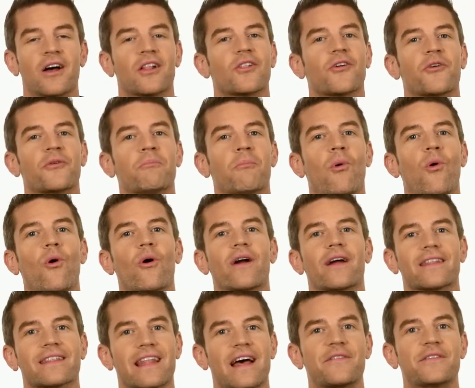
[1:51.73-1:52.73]
Learn more
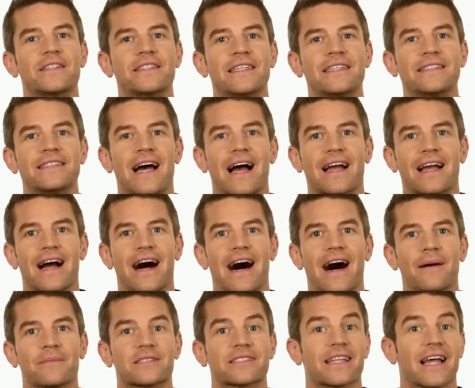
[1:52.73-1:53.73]
at
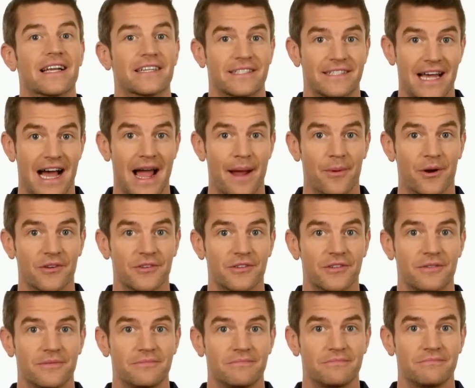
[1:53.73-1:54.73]
leviton.com/timers.